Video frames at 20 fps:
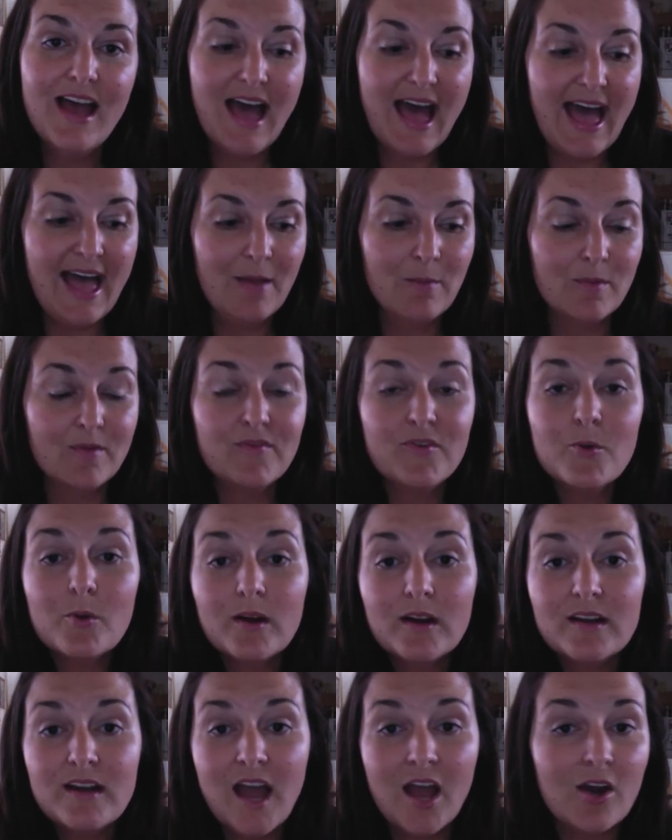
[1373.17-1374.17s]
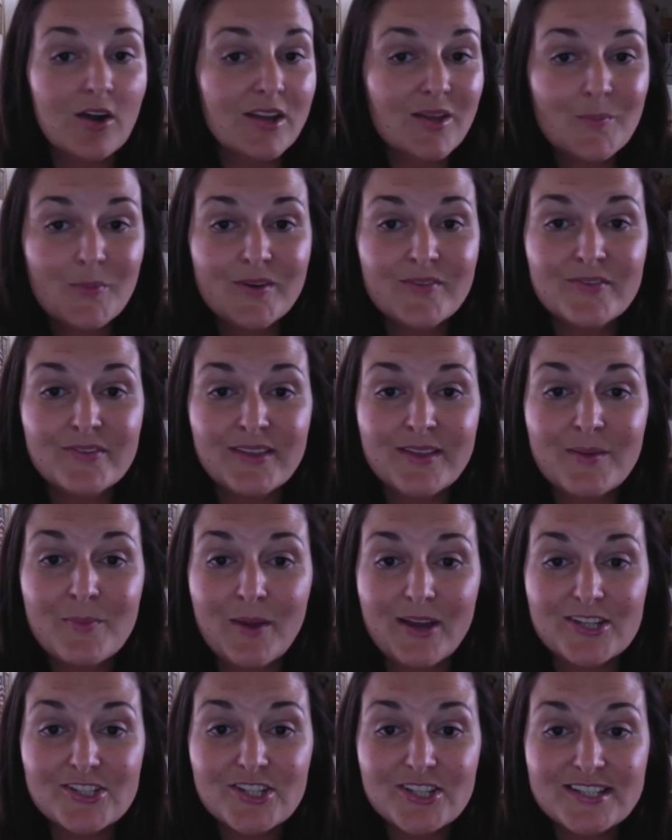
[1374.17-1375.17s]
If you are not already a Perfectly
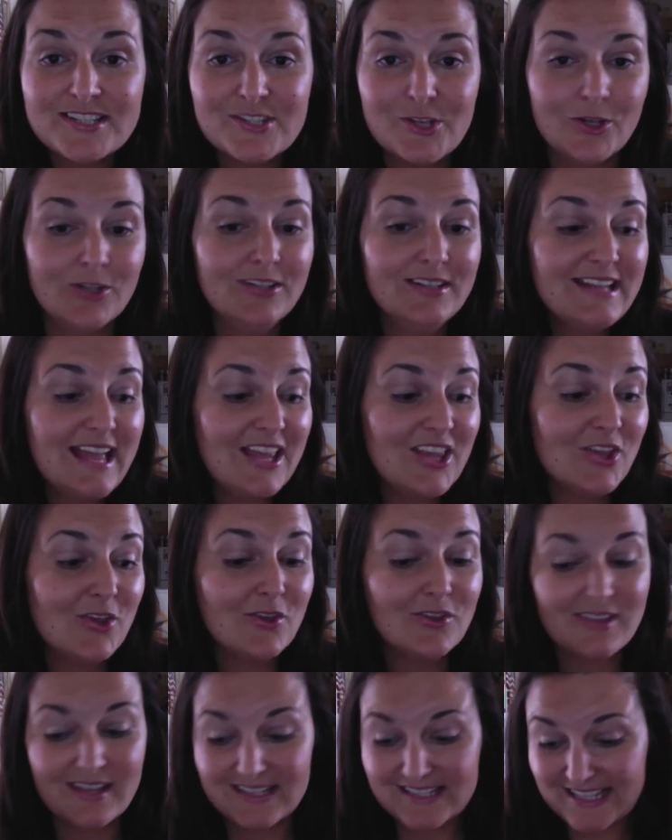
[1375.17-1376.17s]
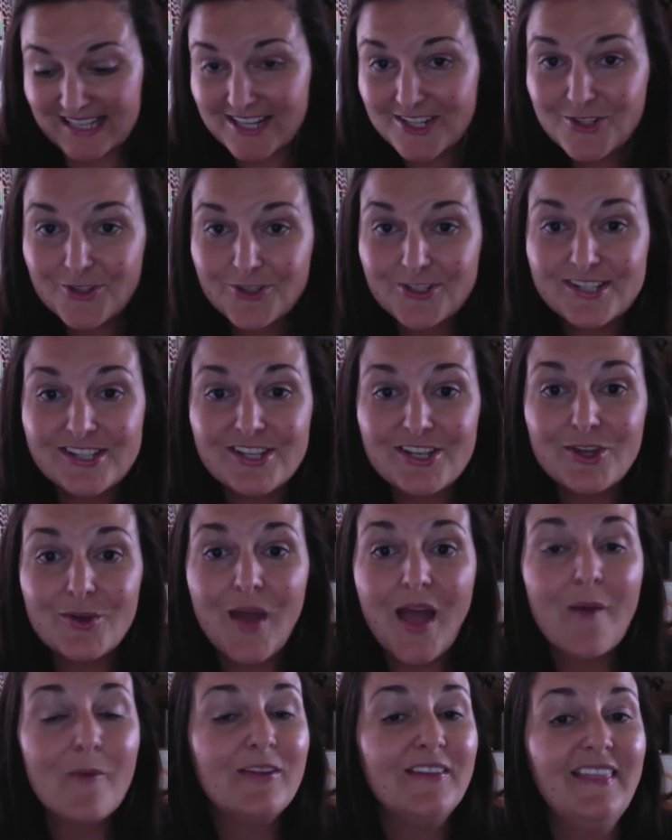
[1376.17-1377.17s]
Posh consultant and this interests you,
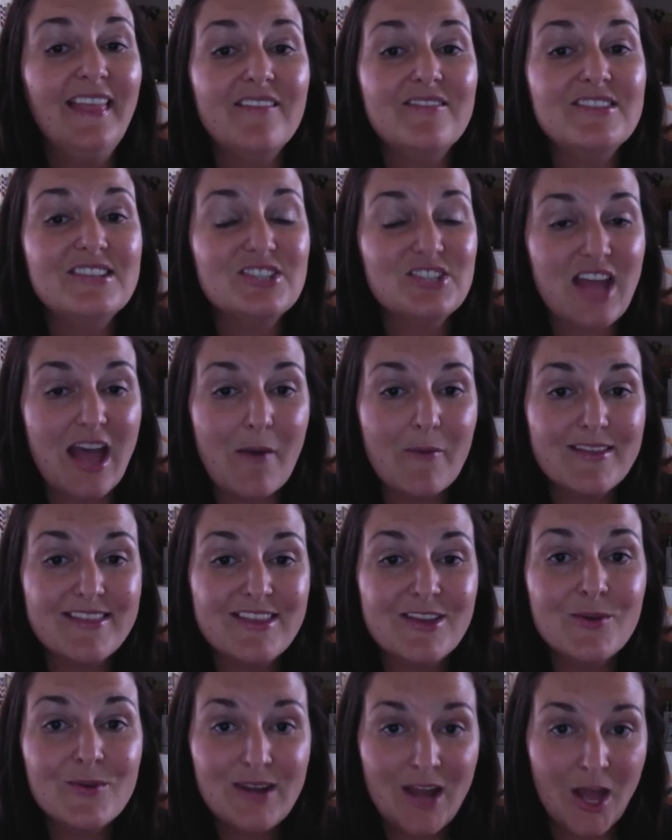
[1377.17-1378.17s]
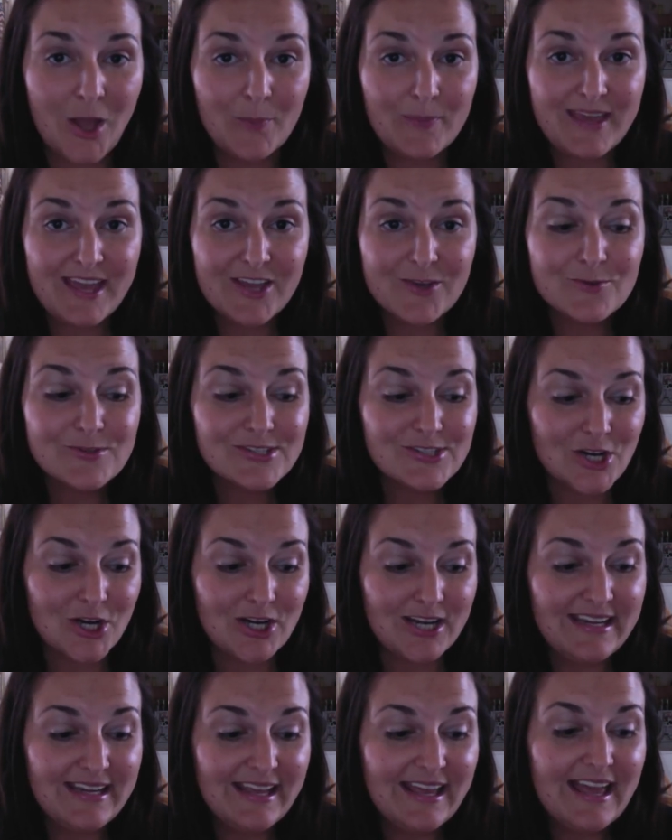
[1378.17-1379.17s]
I would love to chat with you and help get you
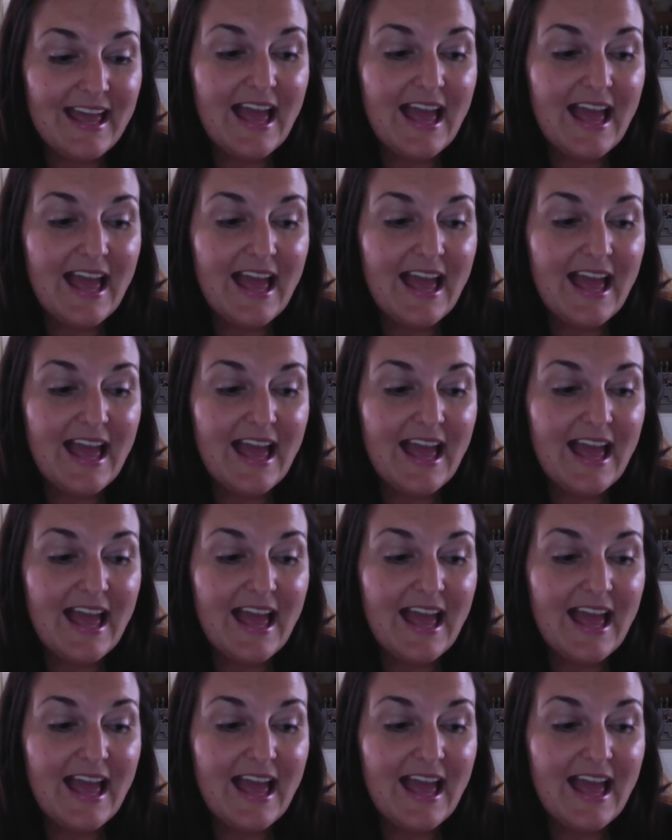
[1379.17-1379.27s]
started.